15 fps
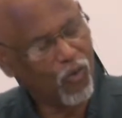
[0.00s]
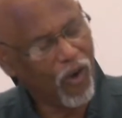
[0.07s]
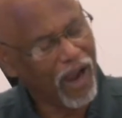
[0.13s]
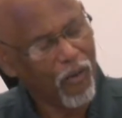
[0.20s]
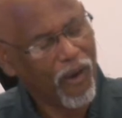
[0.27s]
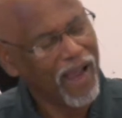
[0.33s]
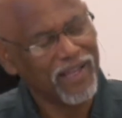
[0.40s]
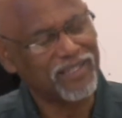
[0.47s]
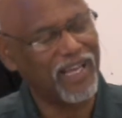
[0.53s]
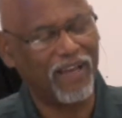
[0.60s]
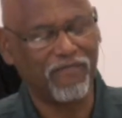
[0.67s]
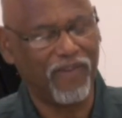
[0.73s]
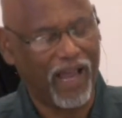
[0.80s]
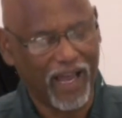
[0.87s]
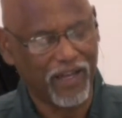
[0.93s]
Why, why is
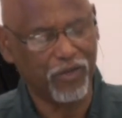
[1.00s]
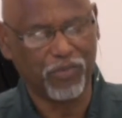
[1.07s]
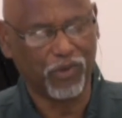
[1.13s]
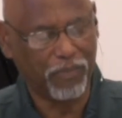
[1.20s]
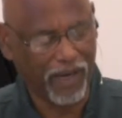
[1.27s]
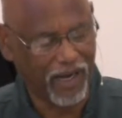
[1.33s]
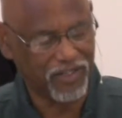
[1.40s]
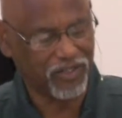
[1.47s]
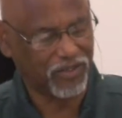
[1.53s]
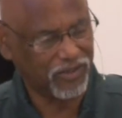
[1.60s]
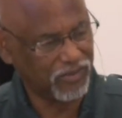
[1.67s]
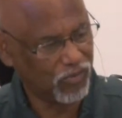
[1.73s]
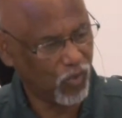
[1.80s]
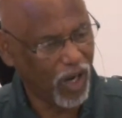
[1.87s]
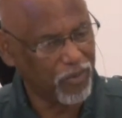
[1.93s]
that valuable, Pastor?
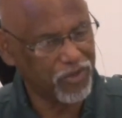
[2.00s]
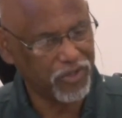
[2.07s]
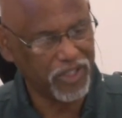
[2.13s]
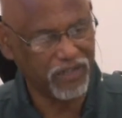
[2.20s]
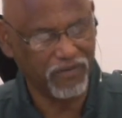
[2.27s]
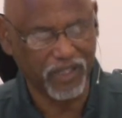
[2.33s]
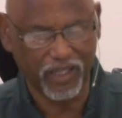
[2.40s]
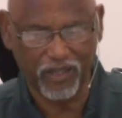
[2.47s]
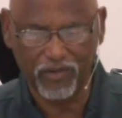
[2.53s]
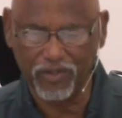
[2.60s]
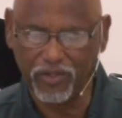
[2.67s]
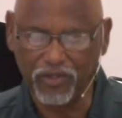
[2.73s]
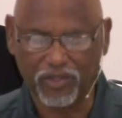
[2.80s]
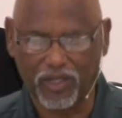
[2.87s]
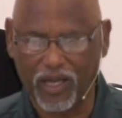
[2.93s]
Why would you even
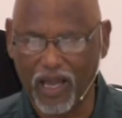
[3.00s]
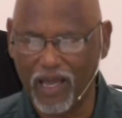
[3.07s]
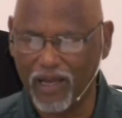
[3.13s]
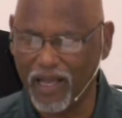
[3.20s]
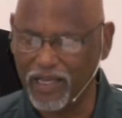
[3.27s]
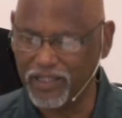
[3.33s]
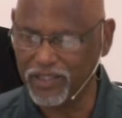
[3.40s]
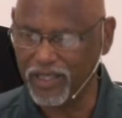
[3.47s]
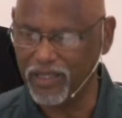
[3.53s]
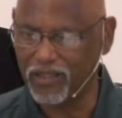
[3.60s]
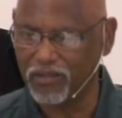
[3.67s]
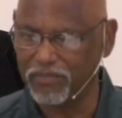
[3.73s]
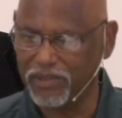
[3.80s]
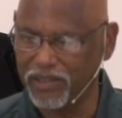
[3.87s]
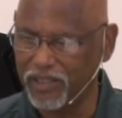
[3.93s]
introduce a guy like
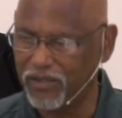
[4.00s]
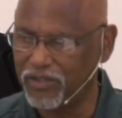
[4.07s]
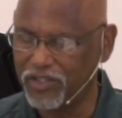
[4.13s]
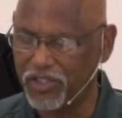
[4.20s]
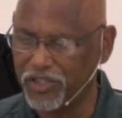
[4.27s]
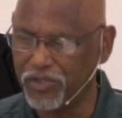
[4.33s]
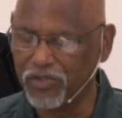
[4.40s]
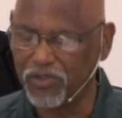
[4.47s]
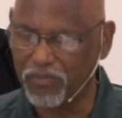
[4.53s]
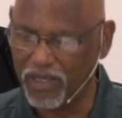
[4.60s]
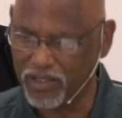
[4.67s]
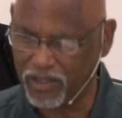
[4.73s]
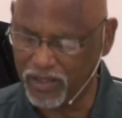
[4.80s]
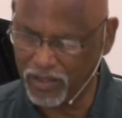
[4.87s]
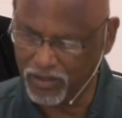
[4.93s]
Jacob in here and just use him
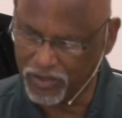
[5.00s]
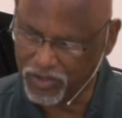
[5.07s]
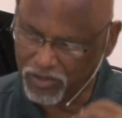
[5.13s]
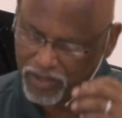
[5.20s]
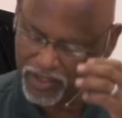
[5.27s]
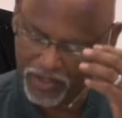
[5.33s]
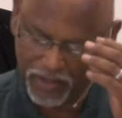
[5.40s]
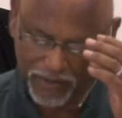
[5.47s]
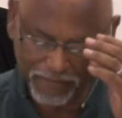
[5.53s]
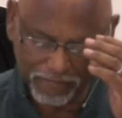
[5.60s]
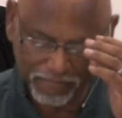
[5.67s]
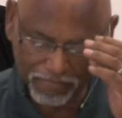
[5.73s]
as an illustration?